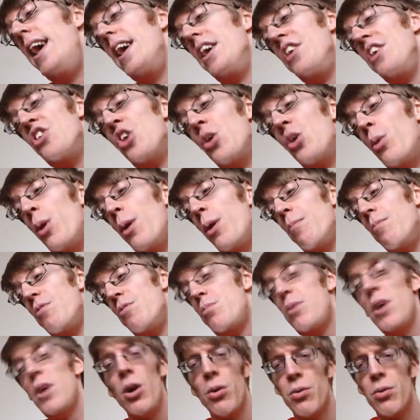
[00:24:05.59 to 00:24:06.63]
You know what? It's
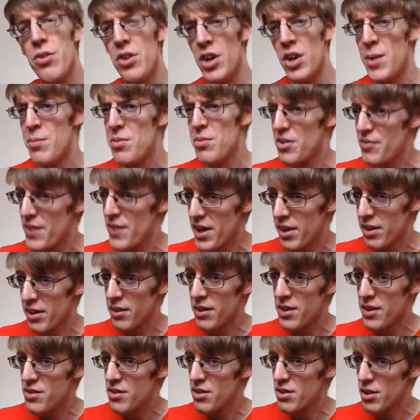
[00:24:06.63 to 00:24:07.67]
been a long time since I've had a
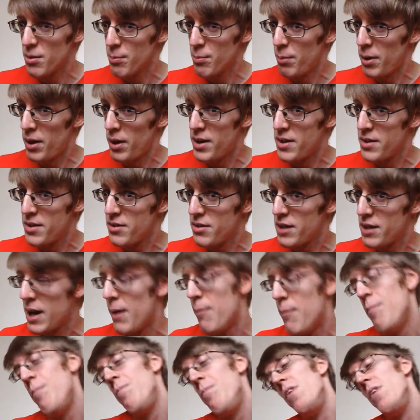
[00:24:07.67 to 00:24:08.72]
nice combined set.